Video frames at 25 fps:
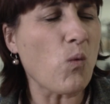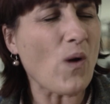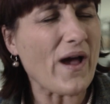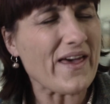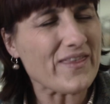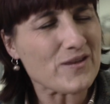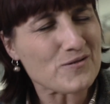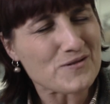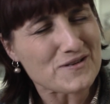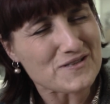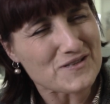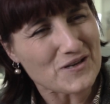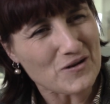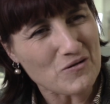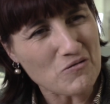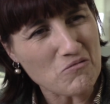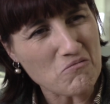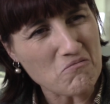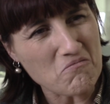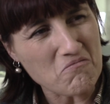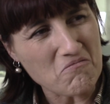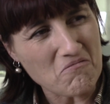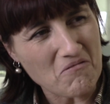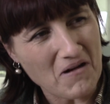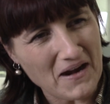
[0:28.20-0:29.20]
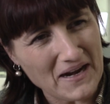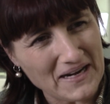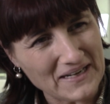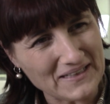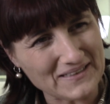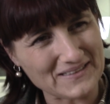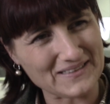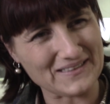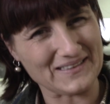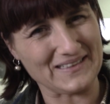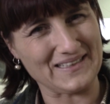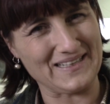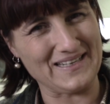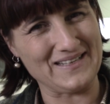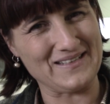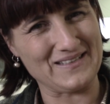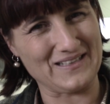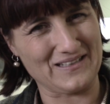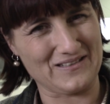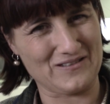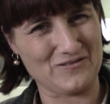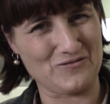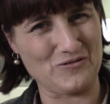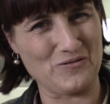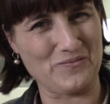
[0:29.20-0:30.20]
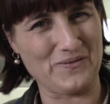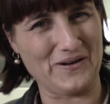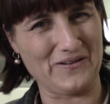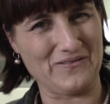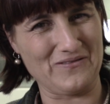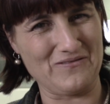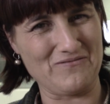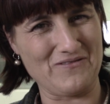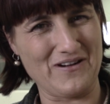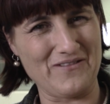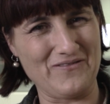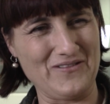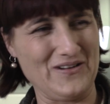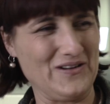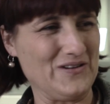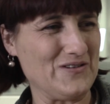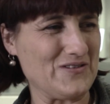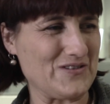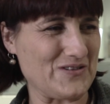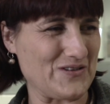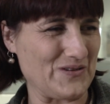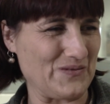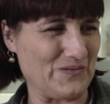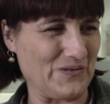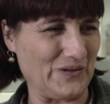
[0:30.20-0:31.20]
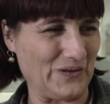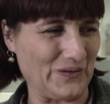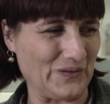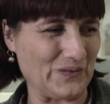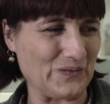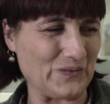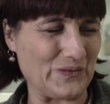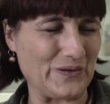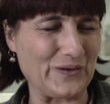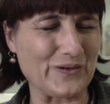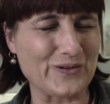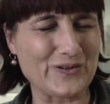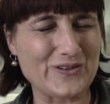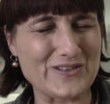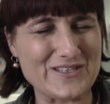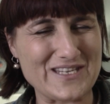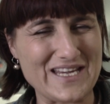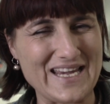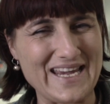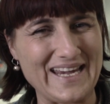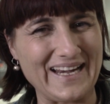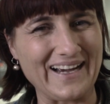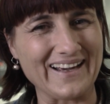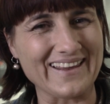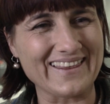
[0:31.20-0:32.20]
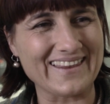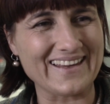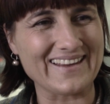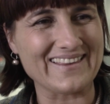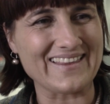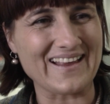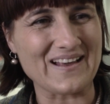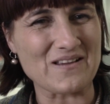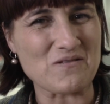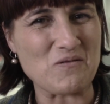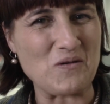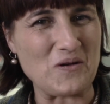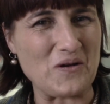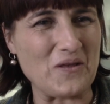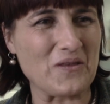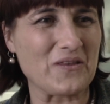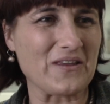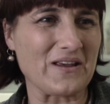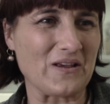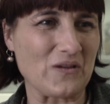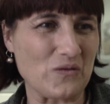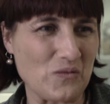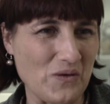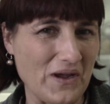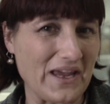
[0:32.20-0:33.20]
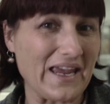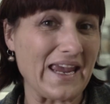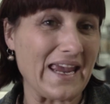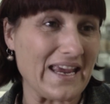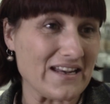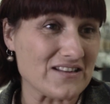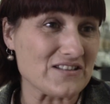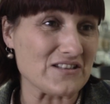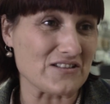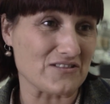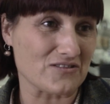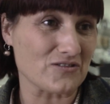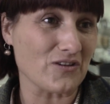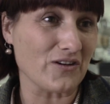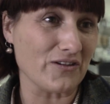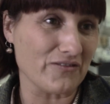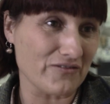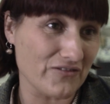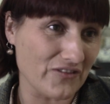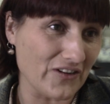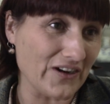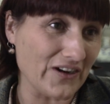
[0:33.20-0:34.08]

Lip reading: Whether it's a great industrial revolution, we'll see. I think that's one of the things we're here to try and